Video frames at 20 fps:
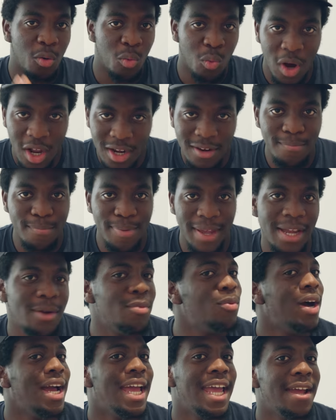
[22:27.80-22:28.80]
One
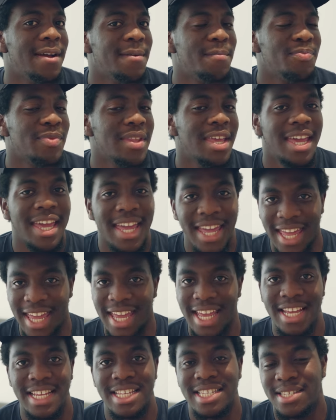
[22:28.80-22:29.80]
big way
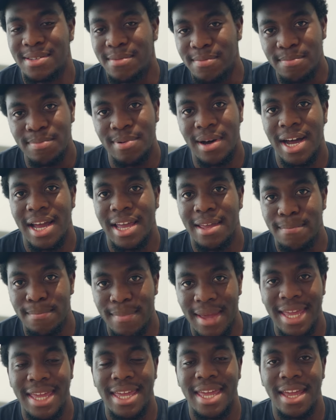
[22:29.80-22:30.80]
is by
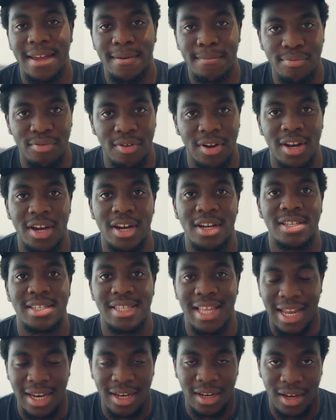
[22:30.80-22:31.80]
making products
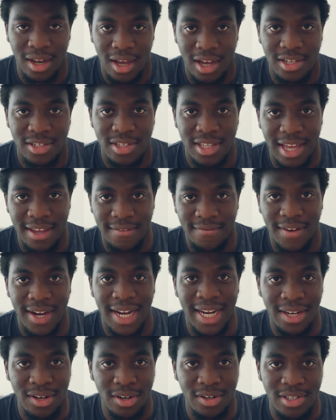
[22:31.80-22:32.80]
that last a
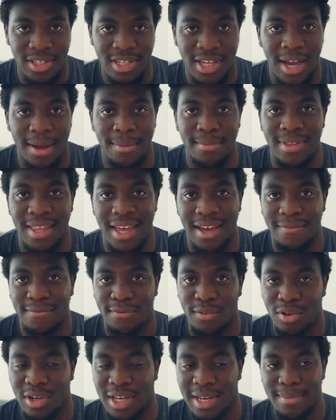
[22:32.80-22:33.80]
very long time,
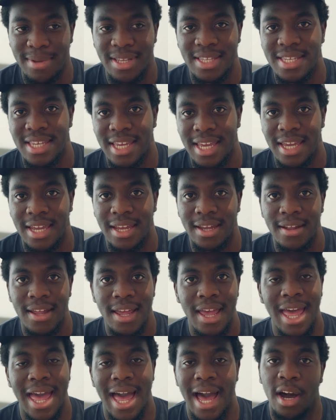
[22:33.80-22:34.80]
therefore limiting
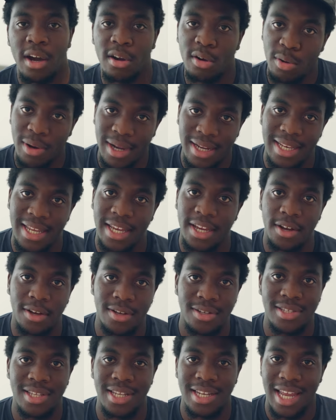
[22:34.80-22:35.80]
how quickly it
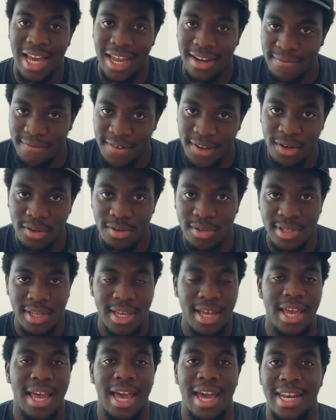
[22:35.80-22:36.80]
goes to
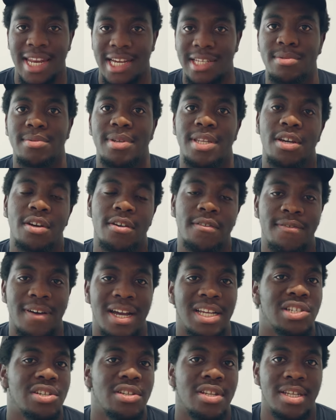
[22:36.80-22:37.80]
landfills. And as we know,
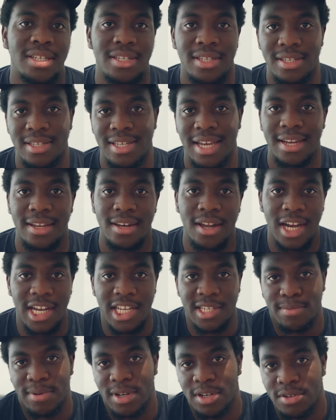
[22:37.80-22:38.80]
fashion is the second
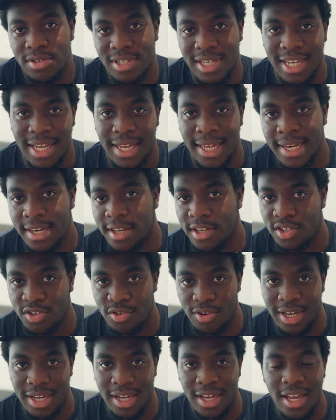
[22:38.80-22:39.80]
highest polluting
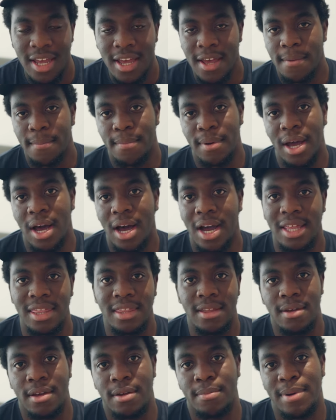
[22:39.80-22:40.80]
industry
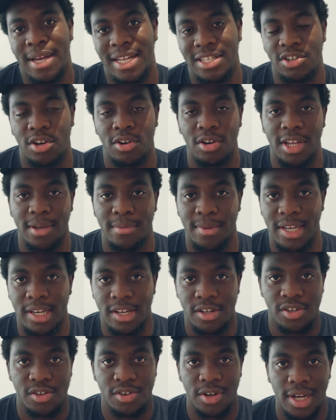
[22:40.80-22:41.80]
behind the petroleum
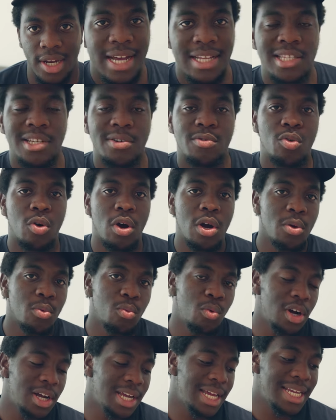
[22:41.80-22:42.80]
industry. And to
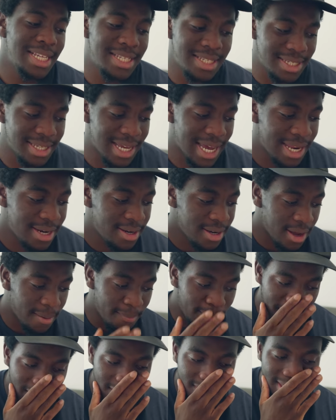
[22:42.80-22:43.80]
quote what he said
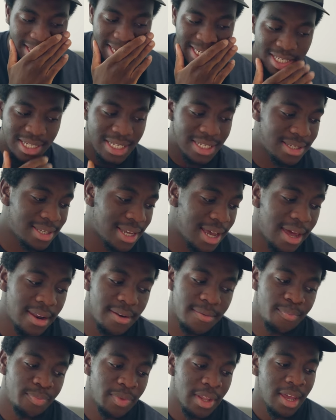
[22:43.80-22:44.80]
about this, he
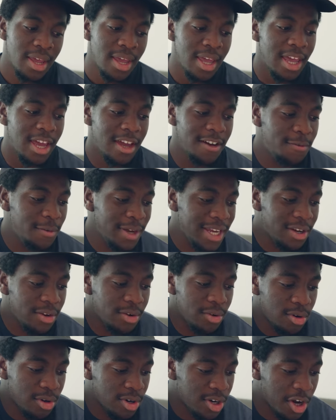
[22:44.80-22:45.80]
said, if we
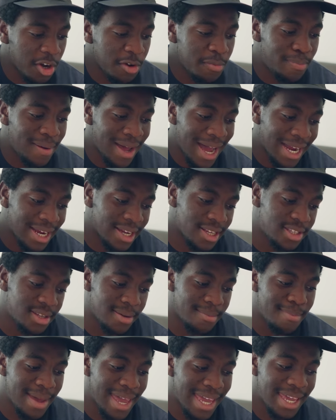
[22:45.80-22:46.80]
could all go back
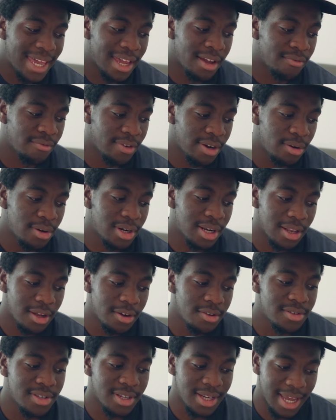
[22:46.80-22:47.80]
to making real
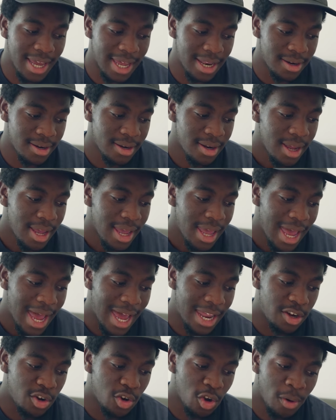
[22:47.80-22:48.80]
clothes again
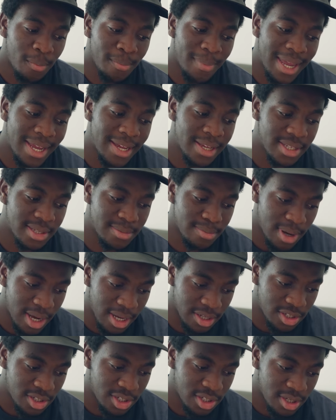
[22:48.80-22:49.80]
and not make as
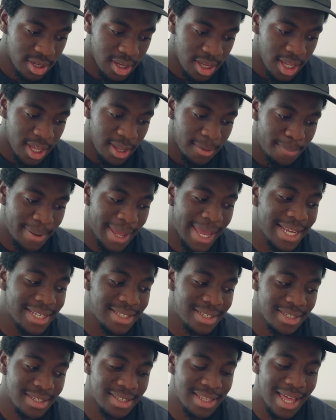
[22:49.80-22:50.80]
much,
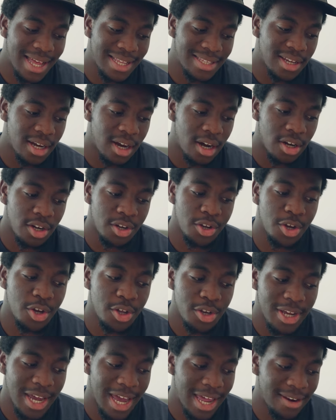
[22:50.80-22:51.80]
pieces that are
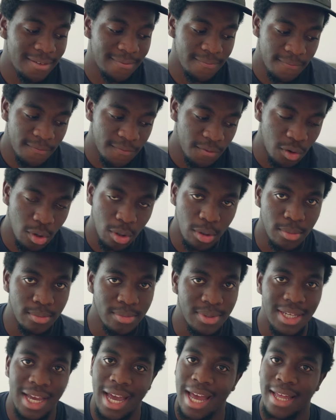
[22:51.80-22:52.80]
good and
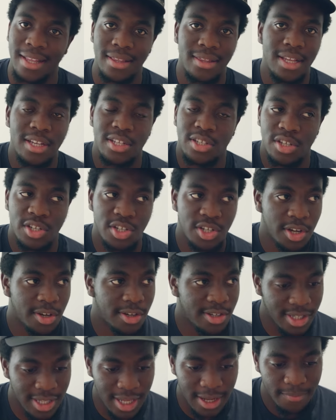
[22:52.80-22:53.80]
informed. And this just
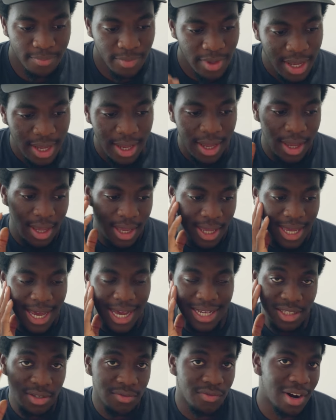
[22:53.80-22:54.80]
shows that he
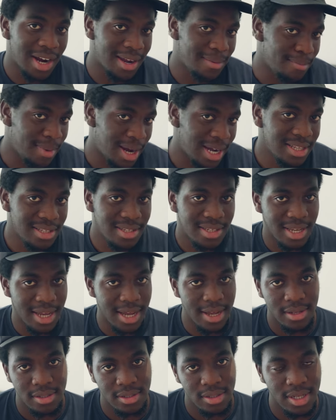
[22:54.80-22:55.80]
has the right
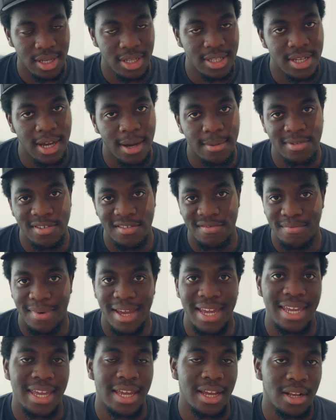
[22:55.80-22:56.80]
mindset in terms of
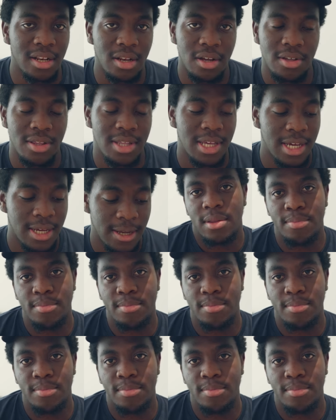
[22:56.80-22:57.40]
making clothing.